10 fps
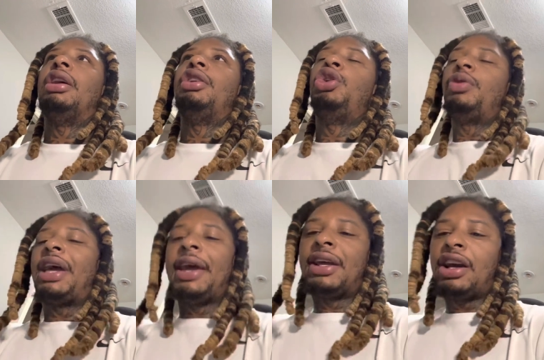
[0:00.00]
You
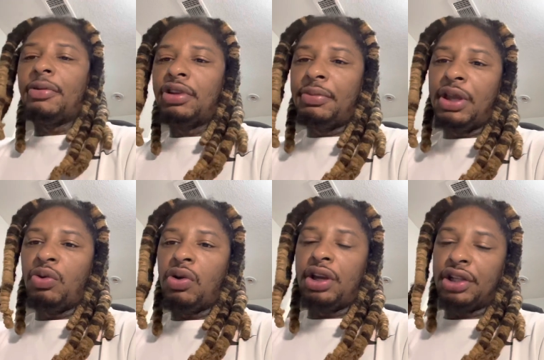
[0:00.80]
can't come to me
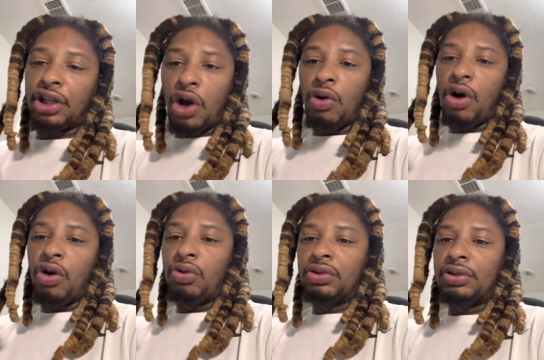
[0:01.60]
wanting to
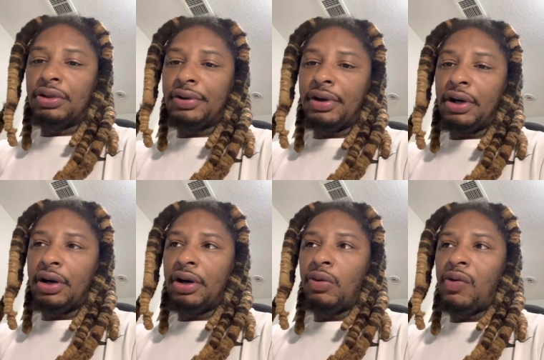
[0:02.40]
co-own
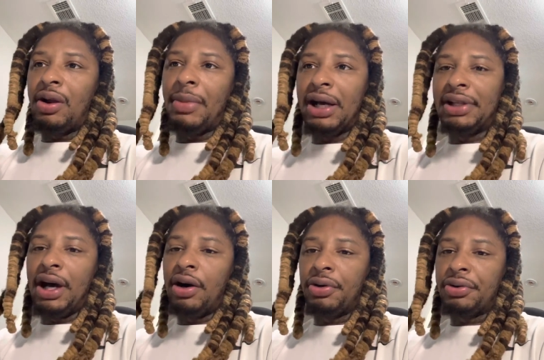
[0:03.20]
one of my
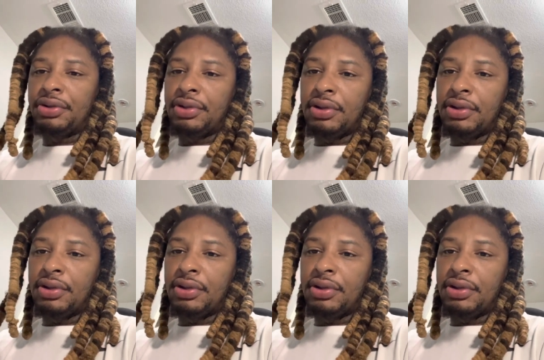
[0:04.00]
dogs.